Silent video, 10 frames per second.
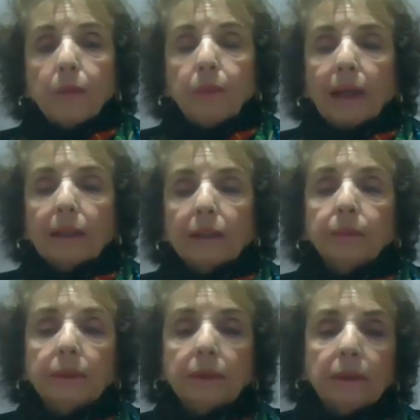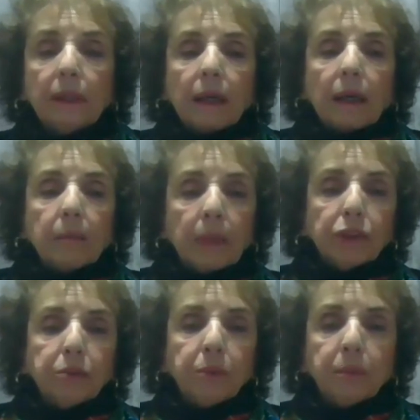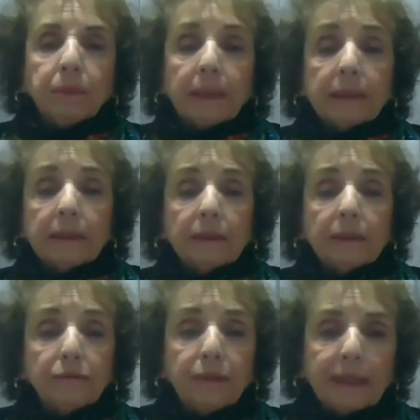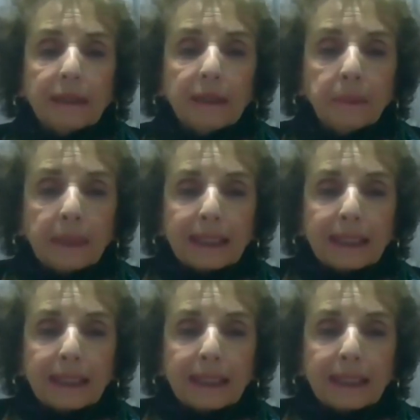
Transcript: the bronx was a much more pleasant and friendly